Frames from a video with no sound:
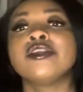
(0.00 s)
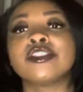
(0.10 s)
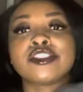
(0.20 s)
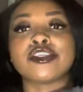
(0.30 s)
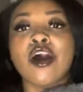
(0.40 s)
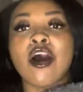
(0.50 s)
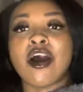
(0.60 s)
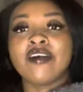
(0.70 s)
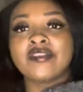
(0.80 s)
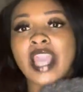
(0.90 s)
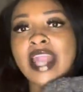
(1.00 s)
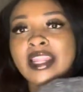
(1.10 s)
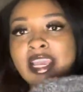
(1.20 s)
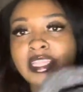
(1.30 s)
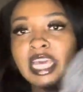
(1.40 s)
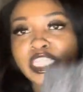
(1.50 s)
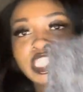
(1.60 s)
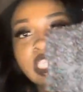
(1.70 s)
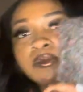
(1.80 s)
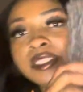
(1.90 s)
soft kind of like that
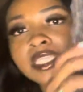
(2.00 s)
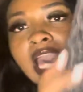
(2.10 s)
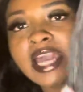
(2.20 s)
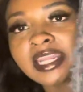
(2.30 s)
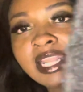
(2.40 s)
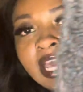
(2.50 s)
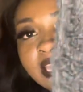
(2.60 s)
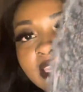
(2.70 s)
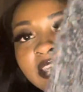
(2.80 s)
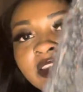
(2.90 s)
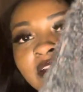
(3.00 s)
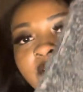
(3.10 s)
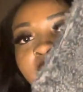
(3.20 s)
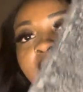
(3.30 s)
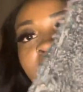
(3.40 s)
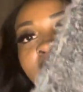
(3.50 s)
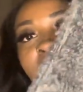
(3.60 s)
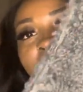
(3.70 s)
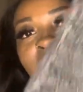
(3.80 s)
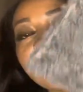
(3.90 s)
sheep's kind of like you know
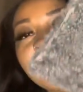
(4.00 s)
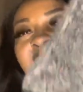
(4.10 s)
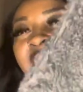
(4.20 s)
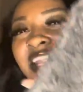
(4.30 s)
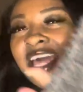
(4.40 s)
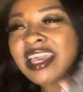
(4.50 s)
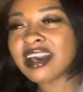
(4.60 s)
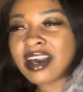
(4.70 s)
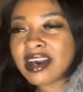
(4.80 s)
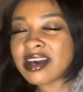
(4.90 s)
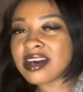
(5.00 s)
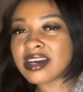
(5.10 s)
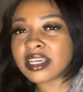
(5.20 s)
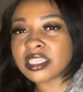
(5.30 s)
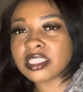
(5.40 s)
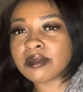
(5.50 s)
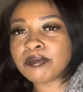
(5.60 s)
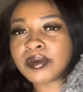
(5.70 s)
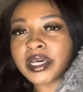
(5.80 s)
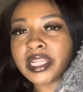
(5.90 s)
not like uggs
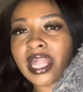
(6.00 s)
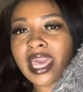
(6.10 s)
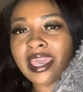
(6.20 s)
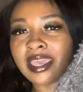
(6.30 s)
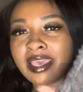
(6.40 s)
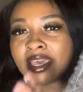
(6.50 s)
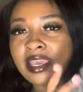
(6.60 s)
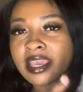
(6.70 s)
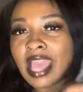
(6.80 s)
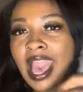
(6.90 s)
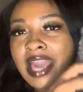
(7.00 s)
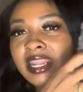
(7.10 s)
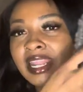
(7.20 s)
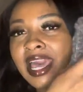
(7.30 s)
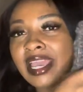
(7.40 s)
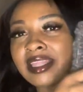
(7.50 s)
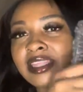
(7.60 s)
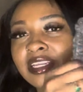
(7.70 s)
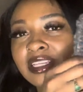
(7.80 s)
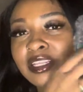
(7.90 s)
but like kind of like
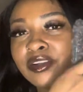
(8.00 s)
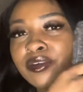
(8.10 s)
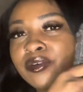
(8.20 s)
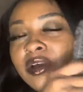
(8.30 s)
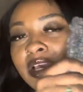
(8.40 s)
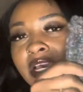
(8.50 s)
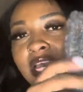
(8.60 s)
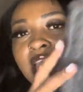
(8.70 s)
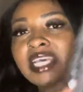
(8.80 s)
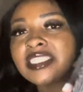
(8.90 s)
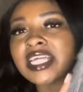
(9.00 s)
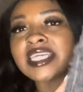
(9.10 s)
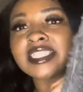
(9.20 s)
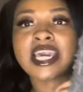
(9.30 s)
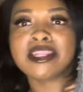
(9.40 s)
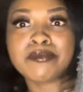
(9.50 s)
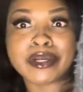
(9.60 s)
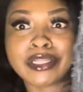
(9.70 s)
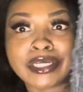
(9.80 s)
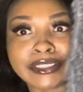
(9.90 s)
the little it's that teddy
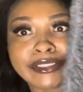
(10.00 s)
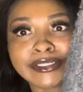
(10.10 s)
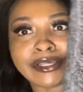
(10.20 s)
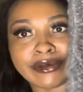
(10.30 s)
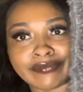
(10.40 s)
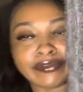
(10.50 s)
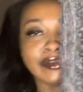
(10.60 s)
bear looking stuff, you